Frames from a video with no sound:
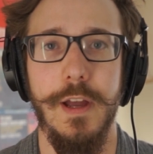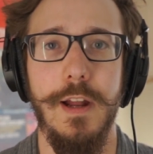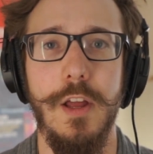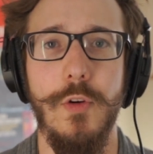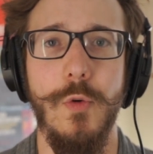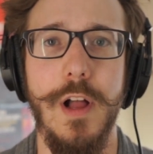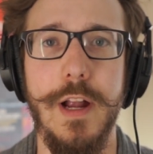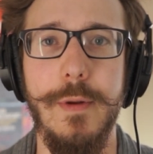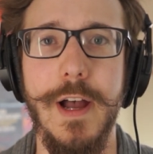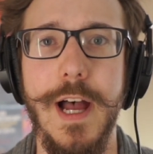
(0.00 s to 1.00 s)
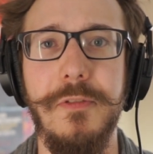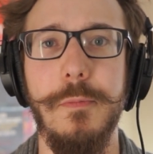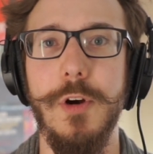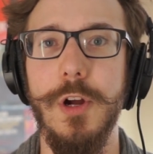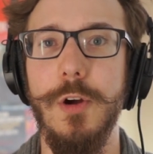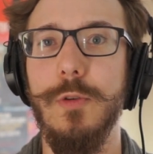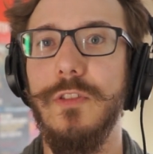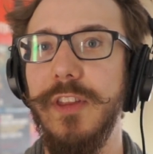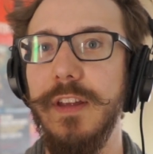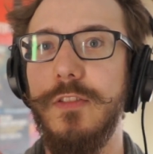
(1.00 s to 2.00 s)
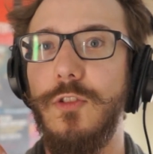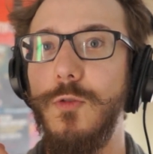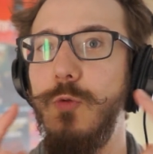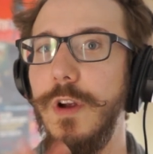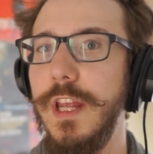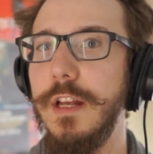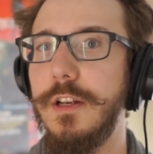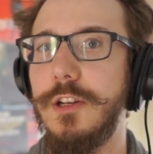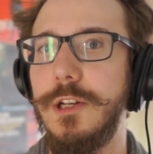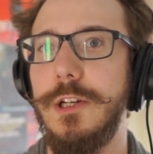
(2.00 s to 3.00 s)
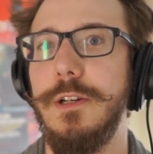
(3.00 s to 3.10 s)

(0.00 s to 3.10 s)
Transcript: Hello and welcome to Hops and Bros. This week,